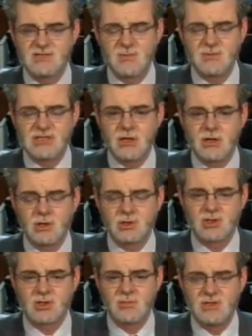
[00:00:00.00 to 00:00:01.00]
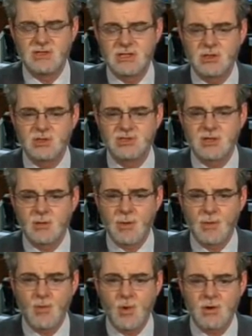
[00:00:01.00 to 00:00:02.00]
materials, or the materials that are
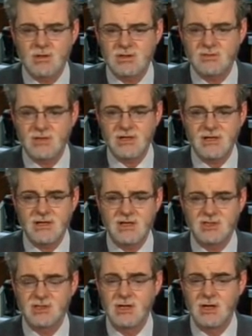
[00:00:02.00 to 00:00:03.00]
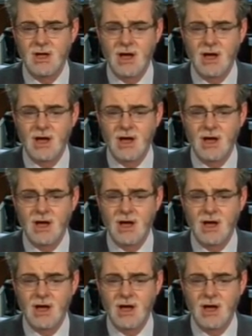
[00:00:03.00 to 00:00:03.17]
purported to be his,